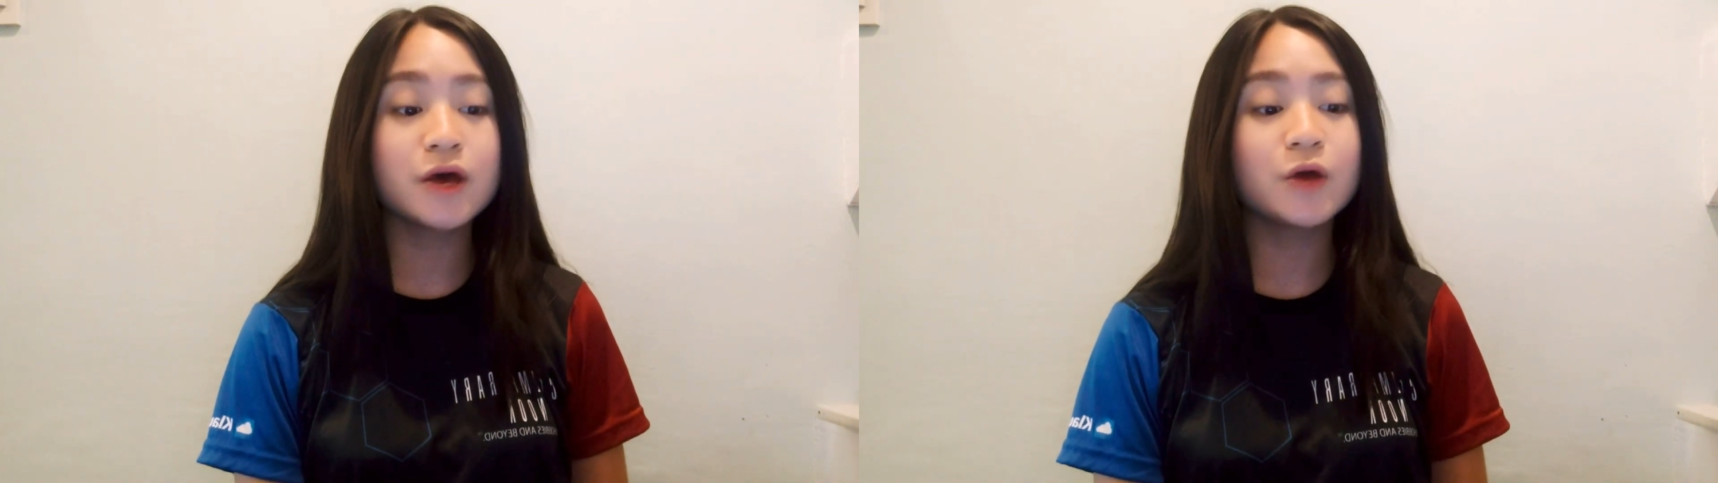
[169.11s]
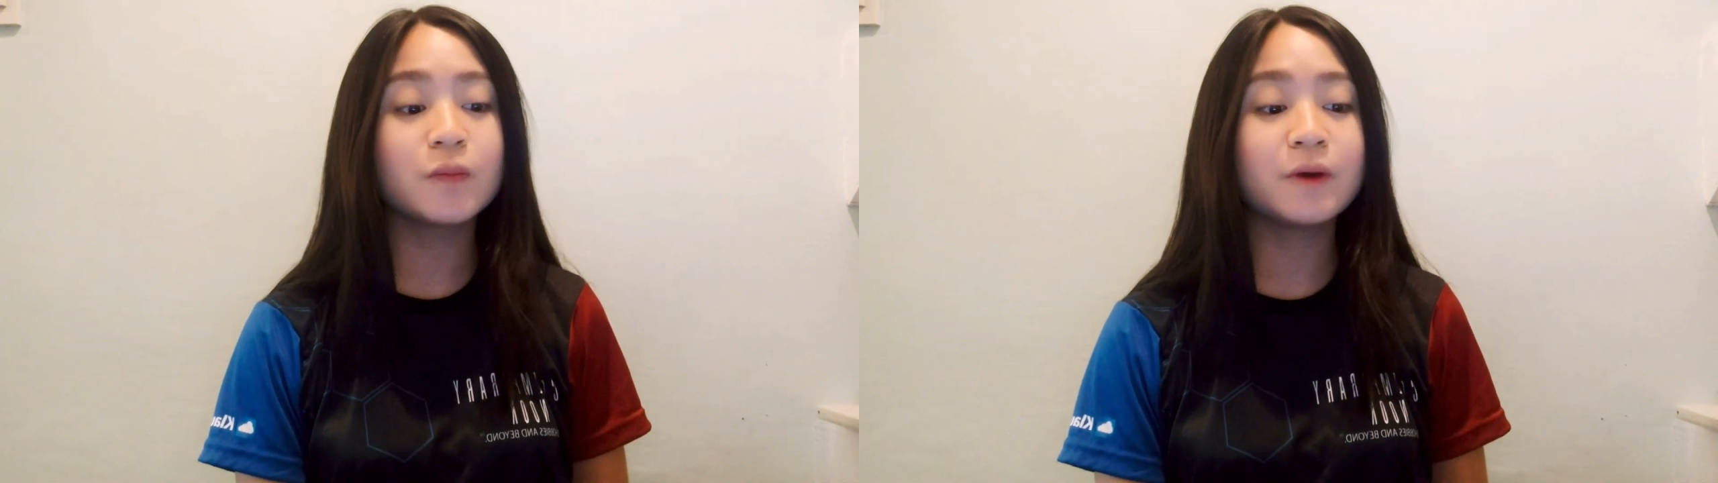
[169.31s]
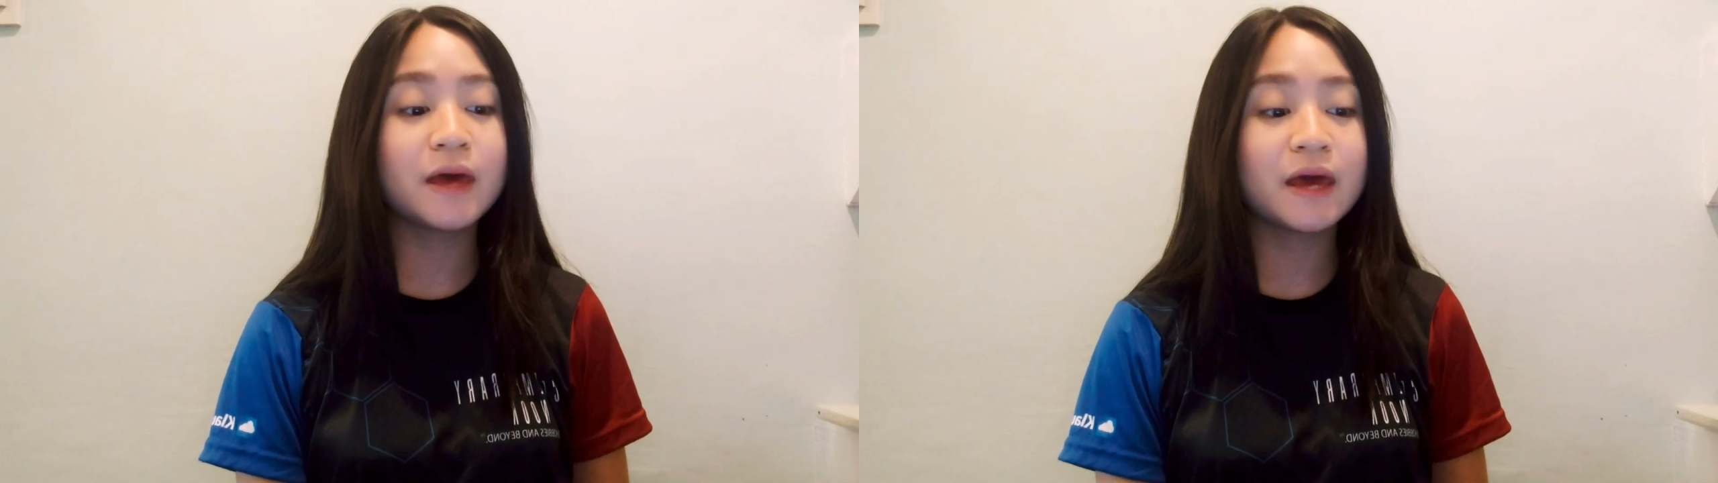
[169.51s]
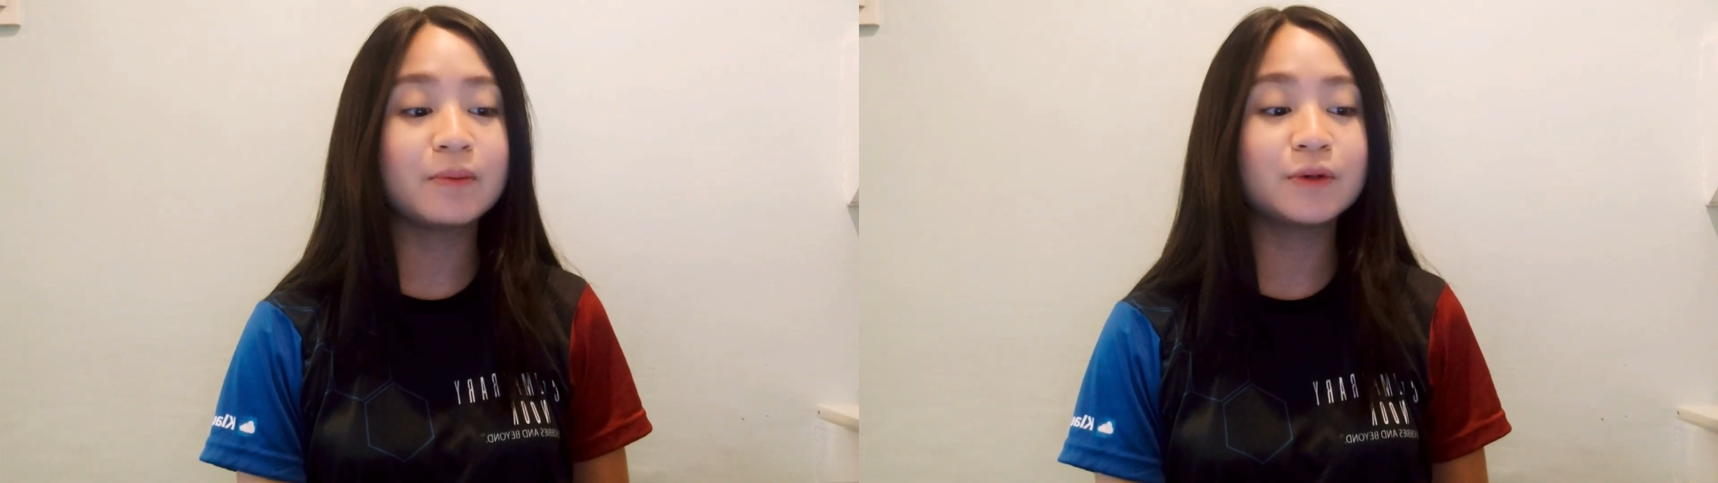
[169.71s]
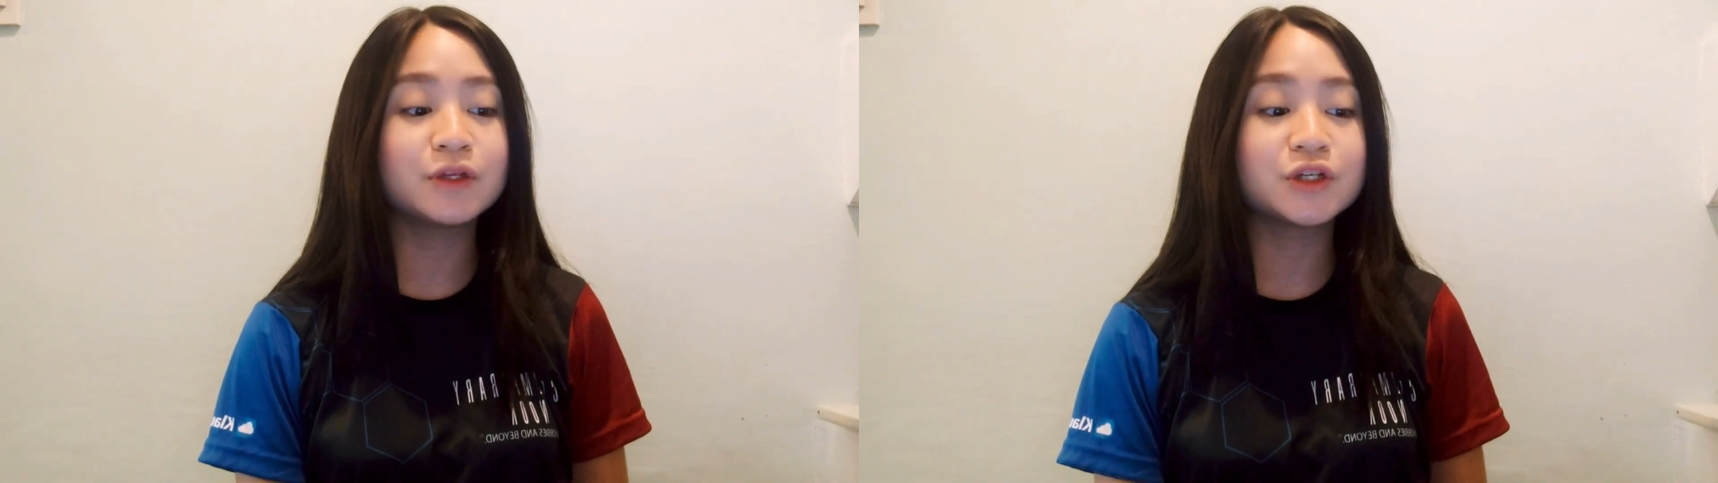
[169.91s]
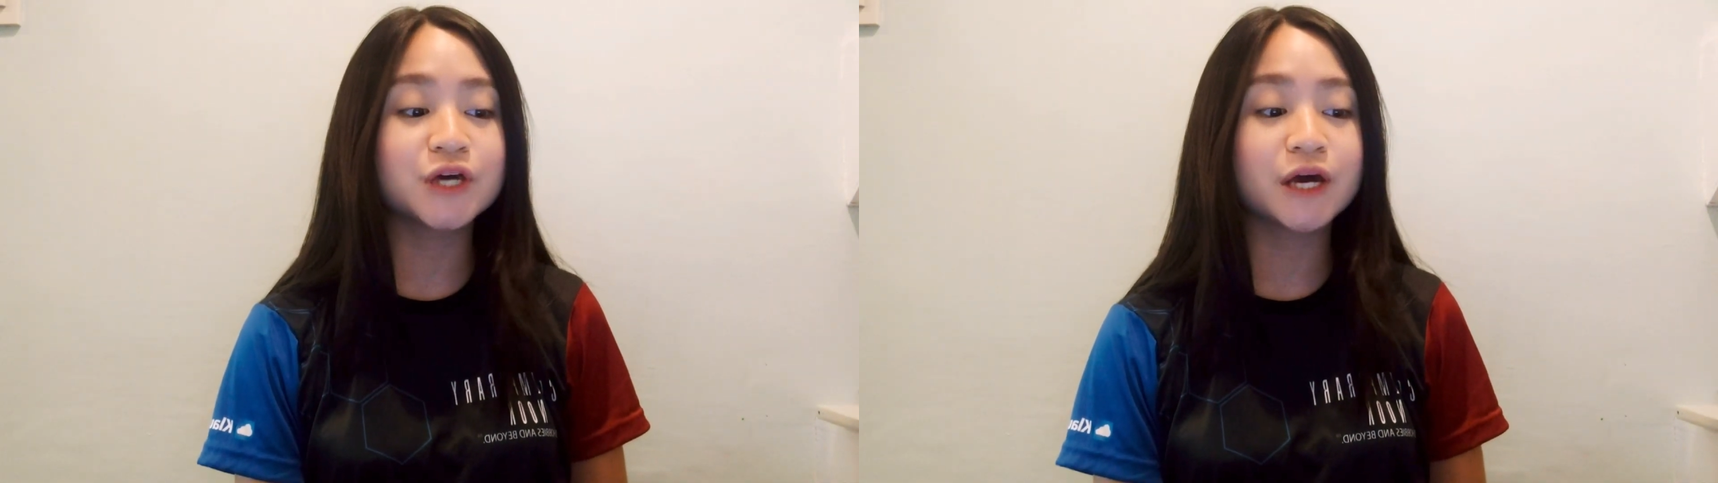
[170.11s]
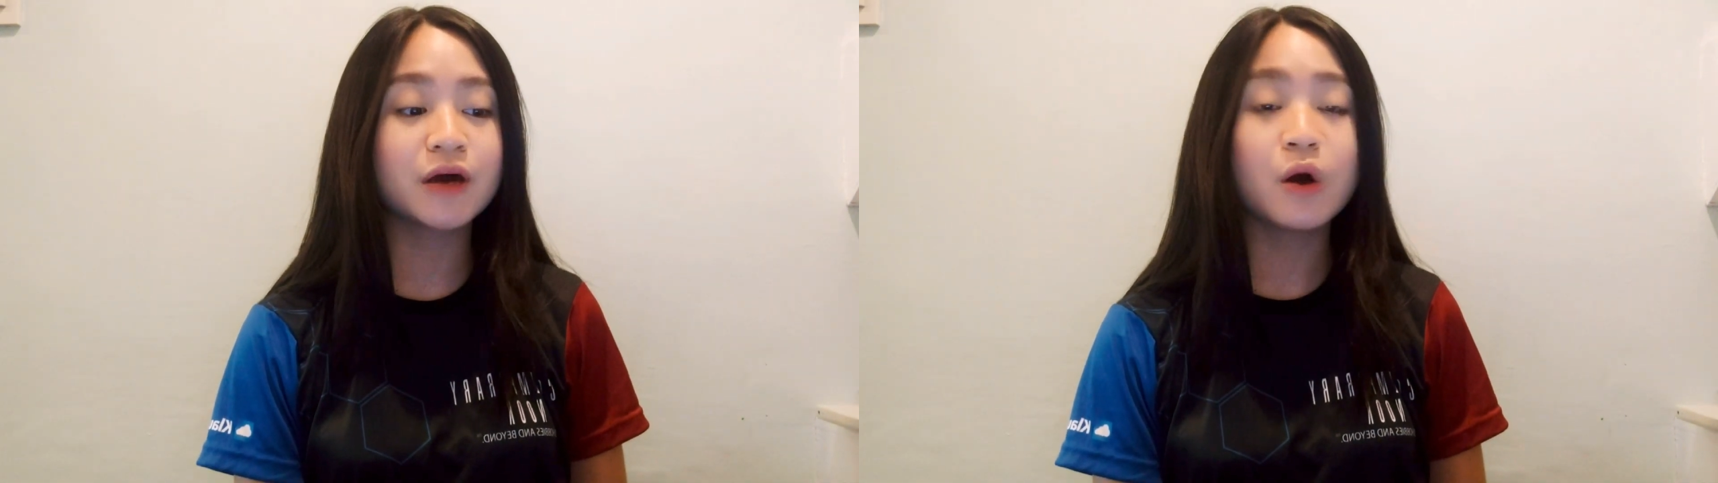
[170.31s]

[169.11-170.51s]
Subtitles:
you'll be able to check